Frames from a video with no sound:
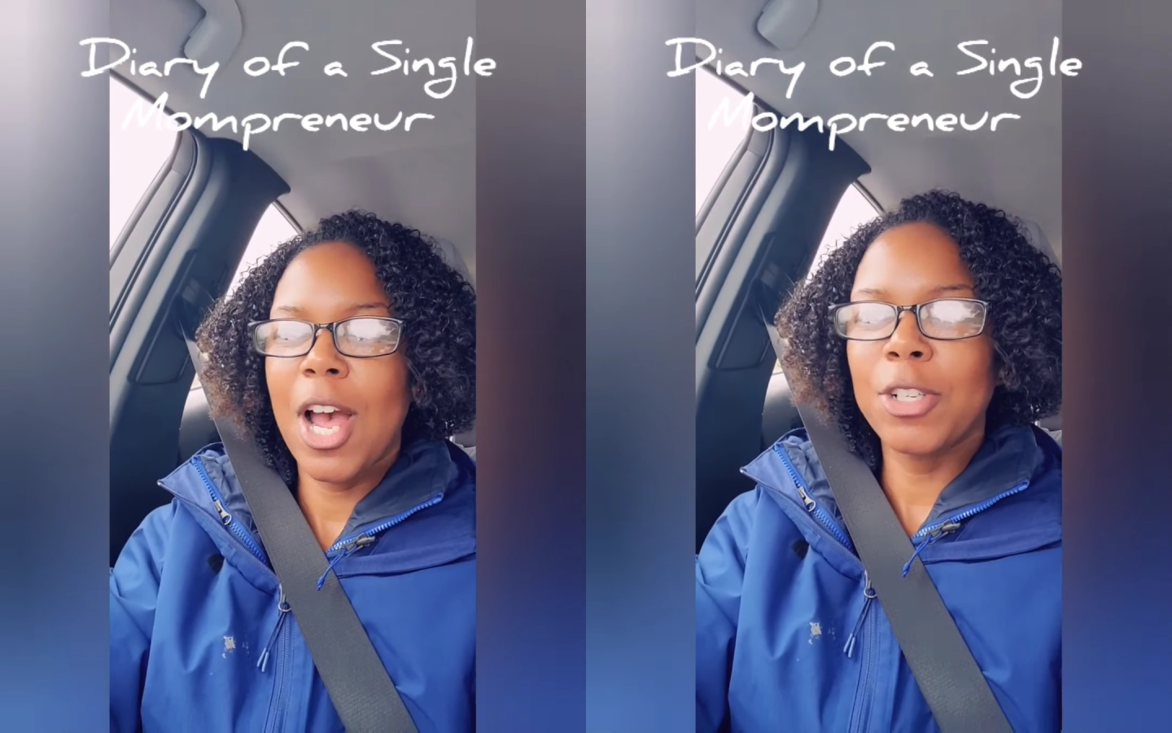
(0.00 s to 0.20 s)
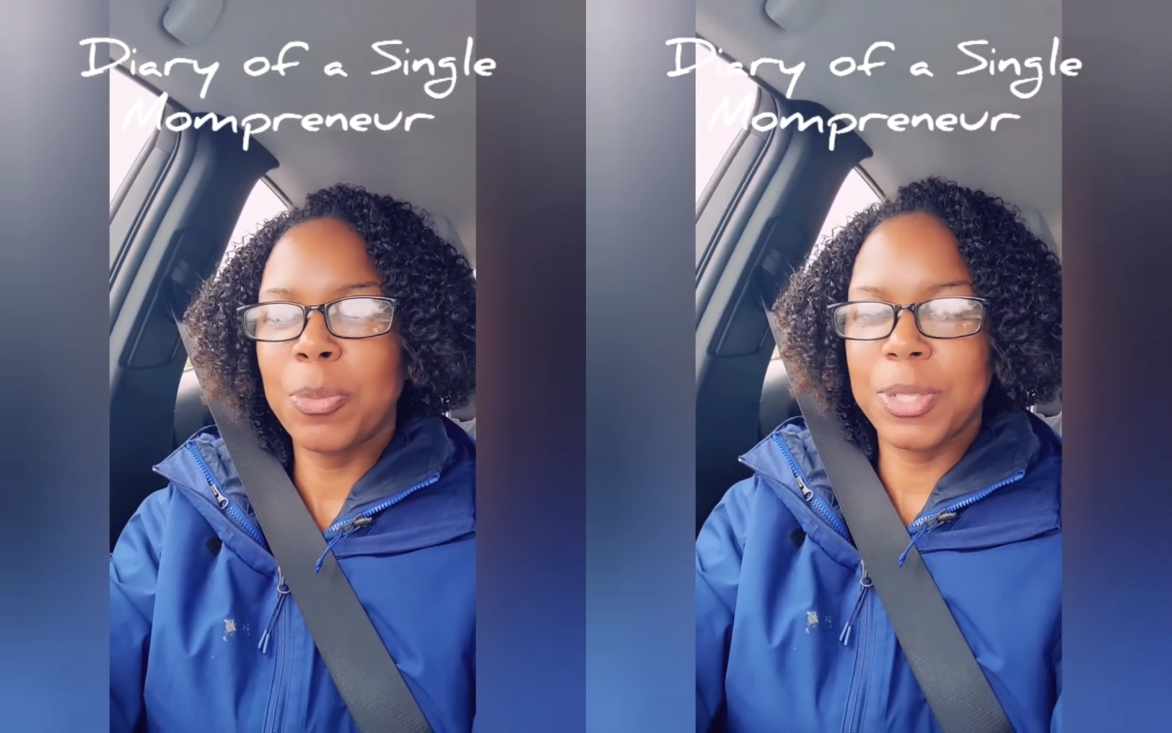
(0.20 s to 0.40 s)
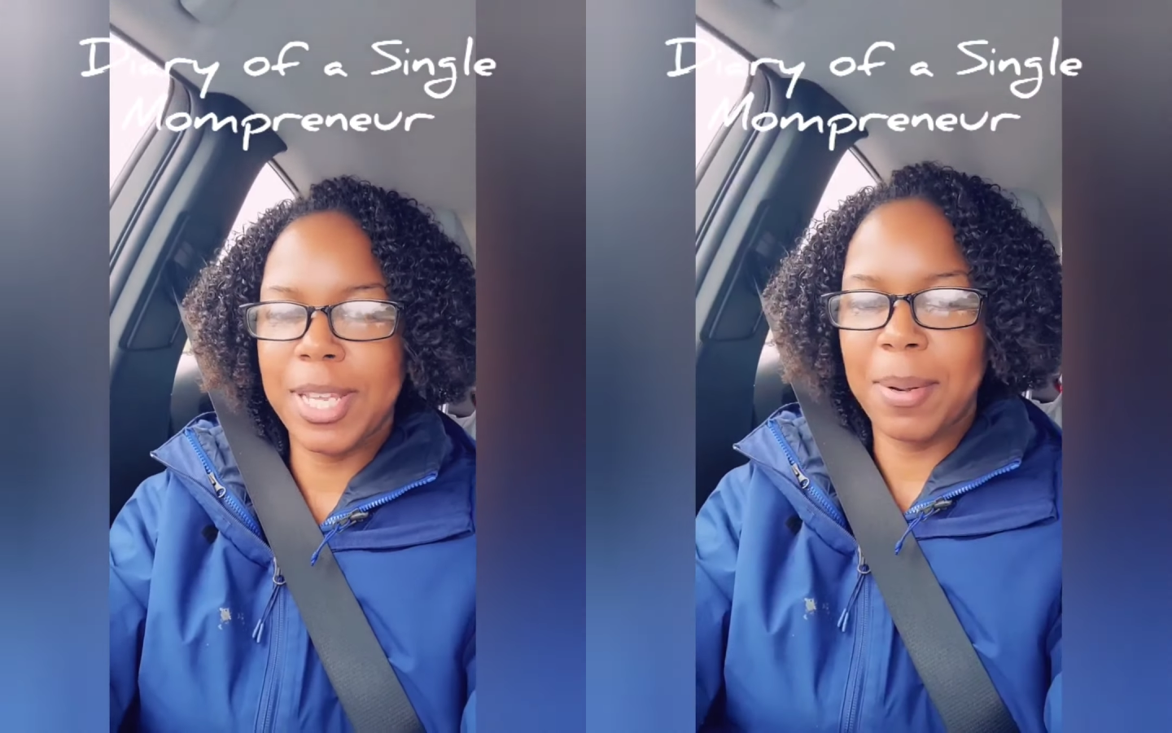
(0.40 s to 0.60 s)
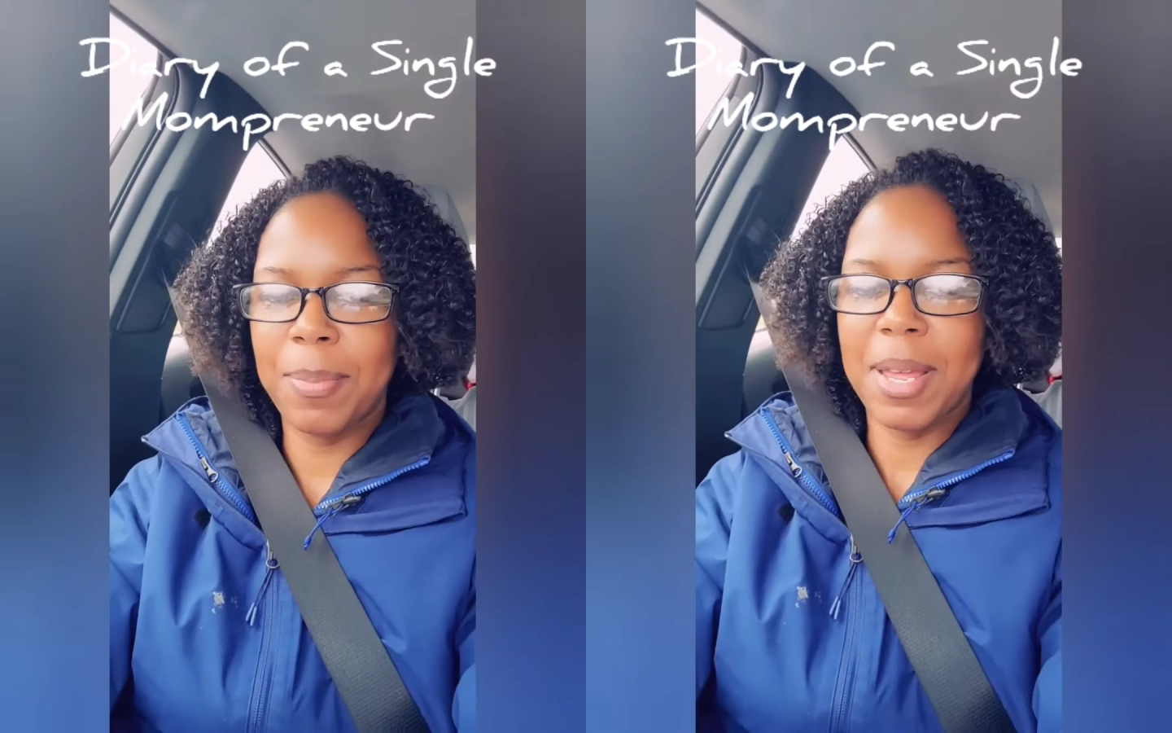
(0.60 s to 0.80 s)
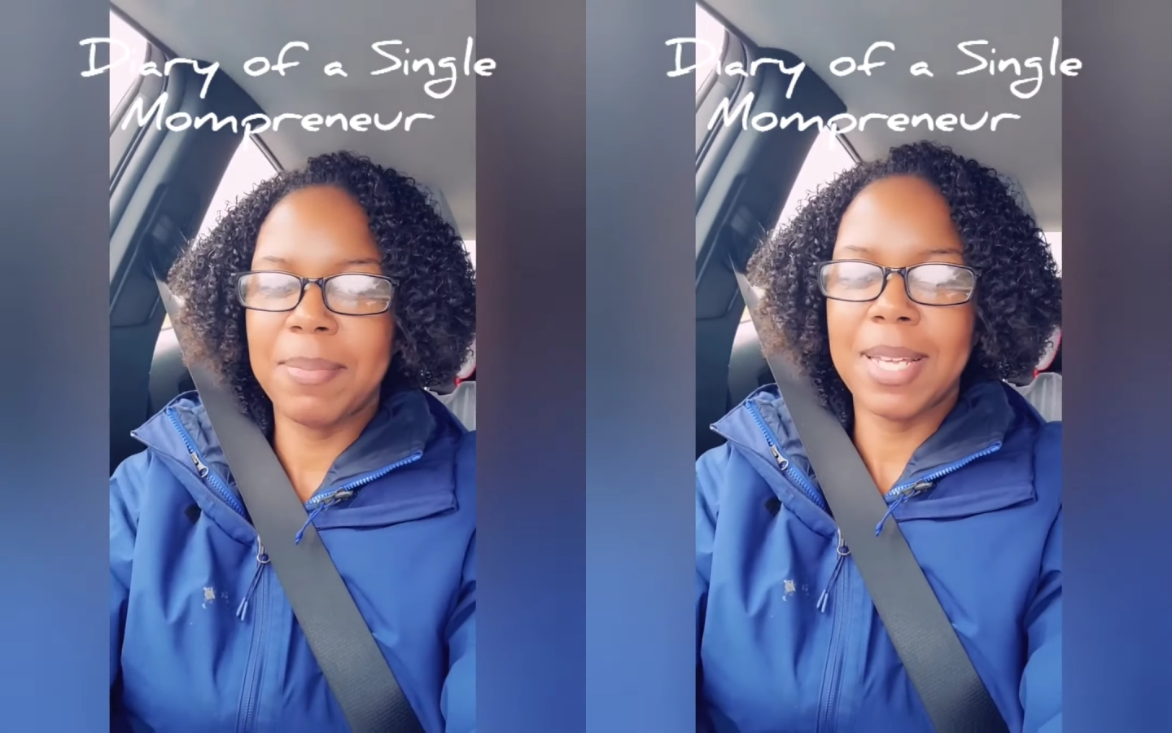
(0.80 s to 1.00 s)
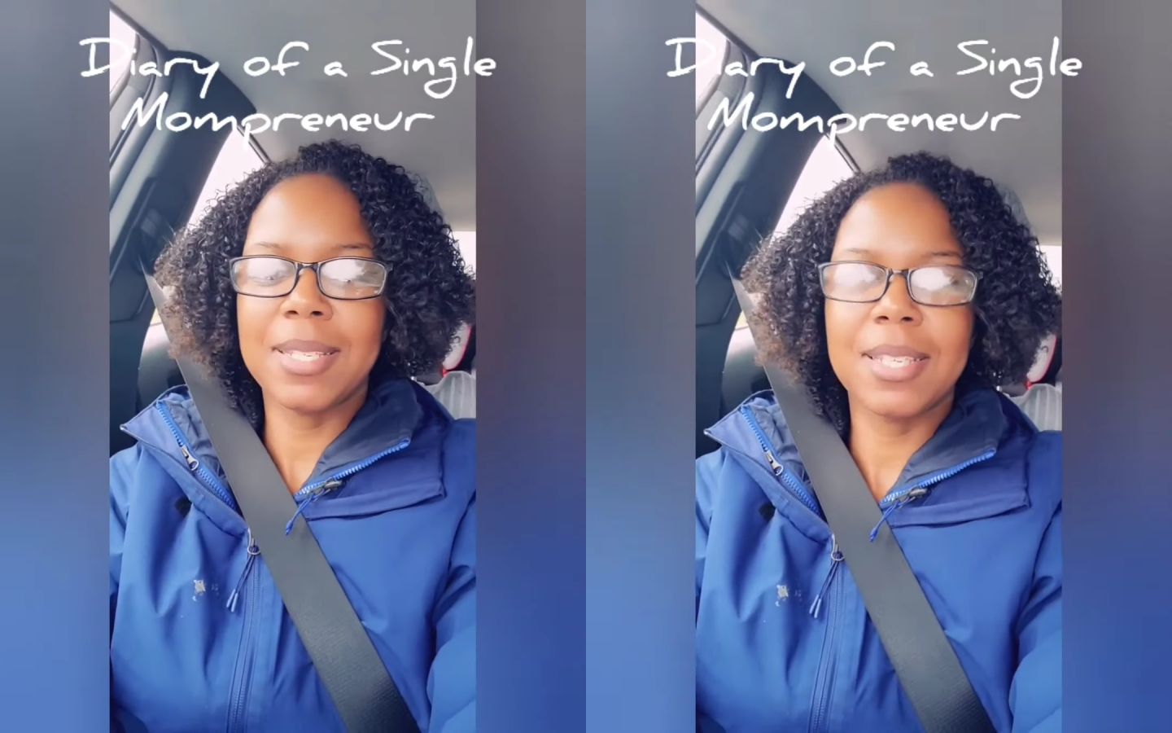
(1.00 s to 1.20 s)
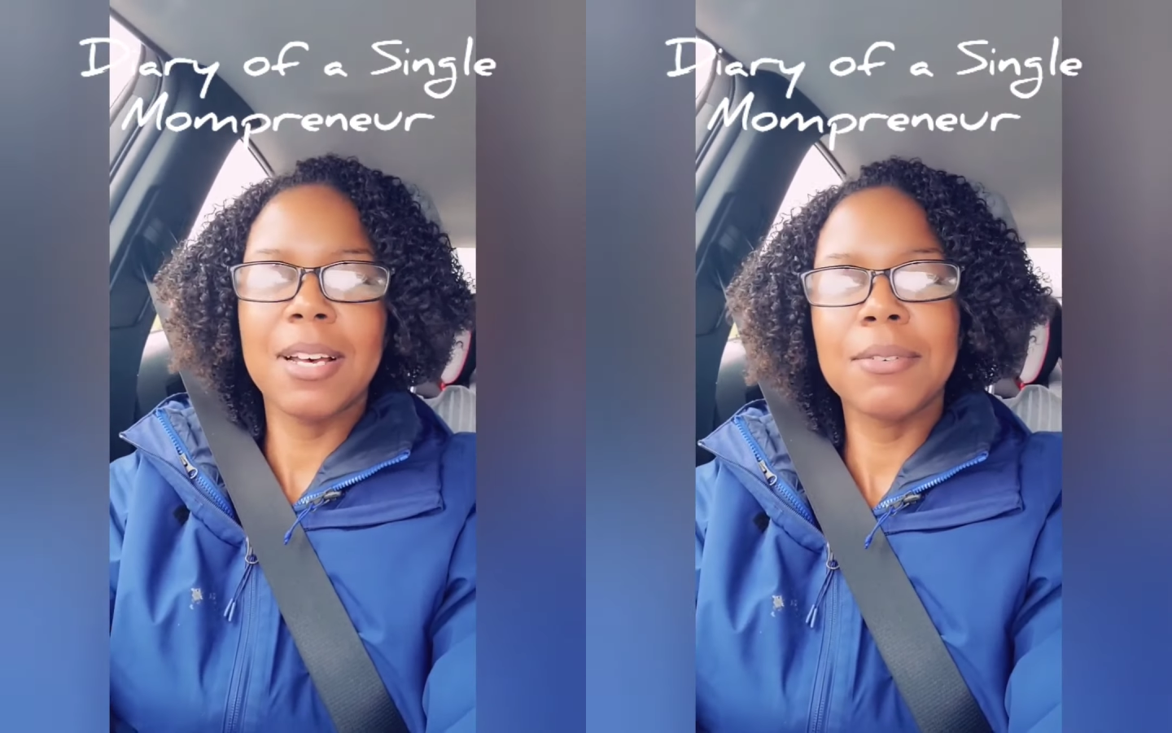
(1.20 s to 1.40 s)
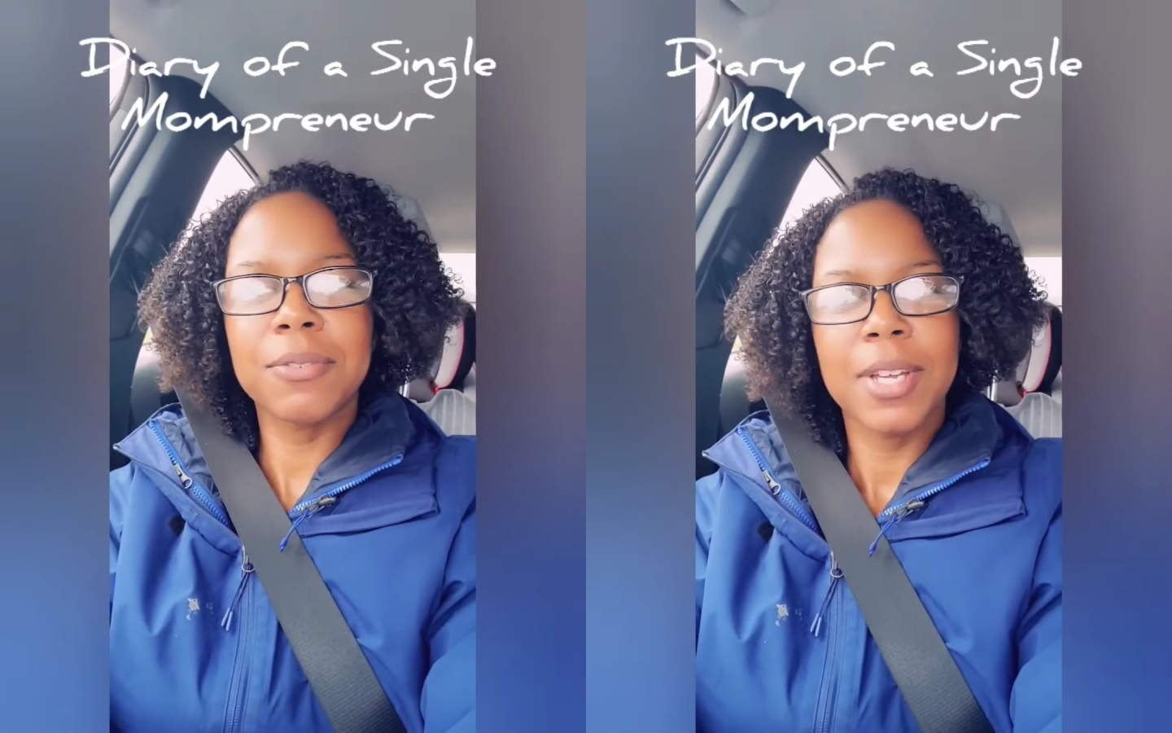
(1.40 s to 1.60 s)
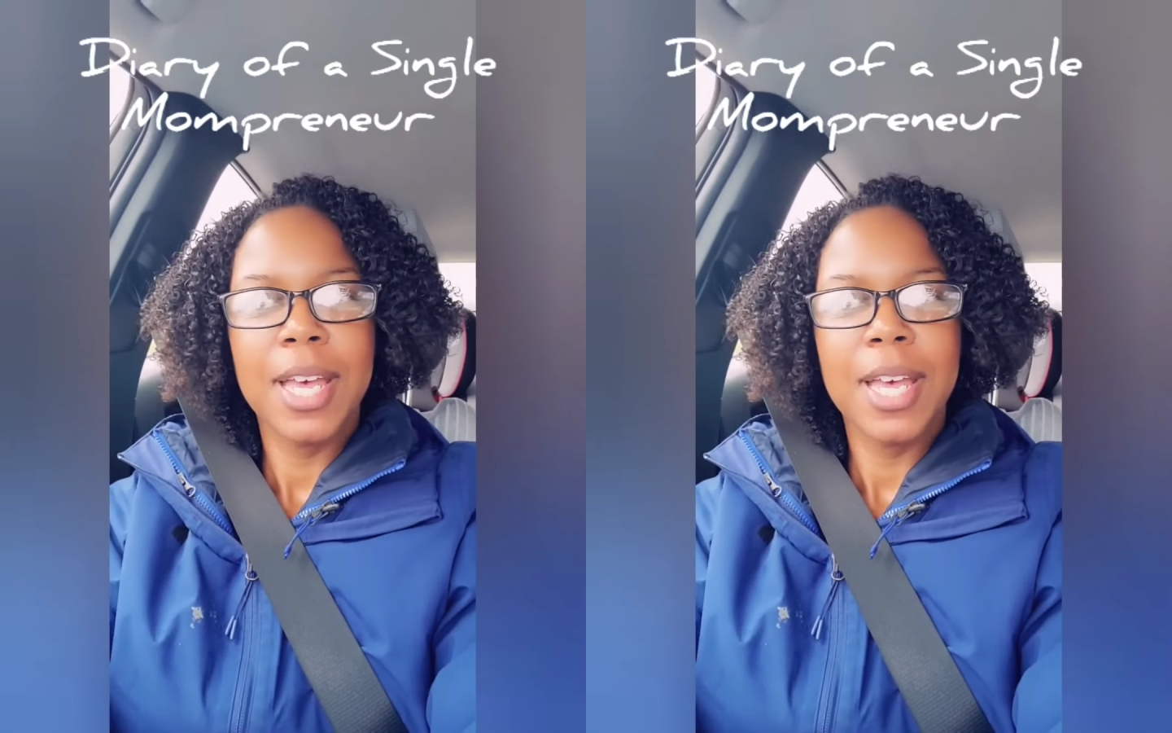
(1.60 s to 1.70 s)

100% by myself,